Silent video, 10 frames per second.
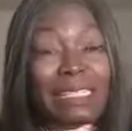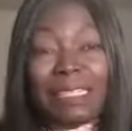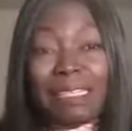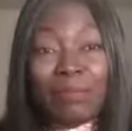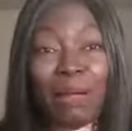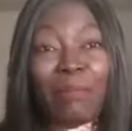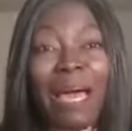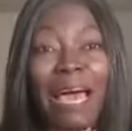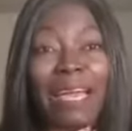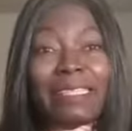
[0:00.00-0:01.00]
Remember,
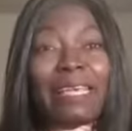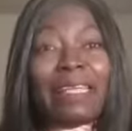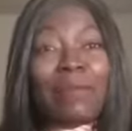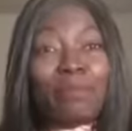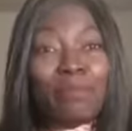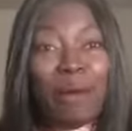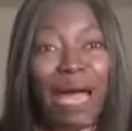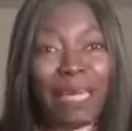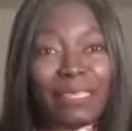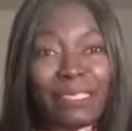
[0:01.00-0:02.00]
I said
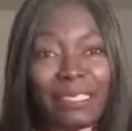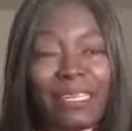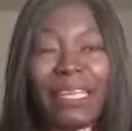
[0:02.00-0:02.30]
might.